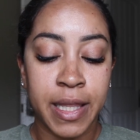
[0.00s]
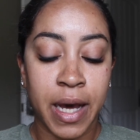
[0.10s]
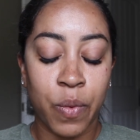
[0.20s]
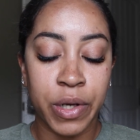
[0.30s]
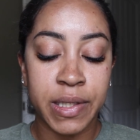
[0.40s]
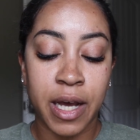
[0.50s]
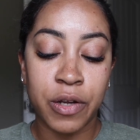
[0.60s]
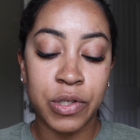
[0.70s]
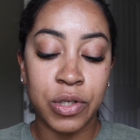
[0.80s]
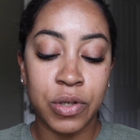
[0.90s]
That works
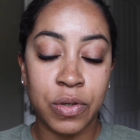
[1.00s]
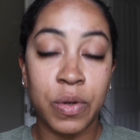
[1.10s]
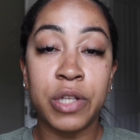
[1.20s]
out to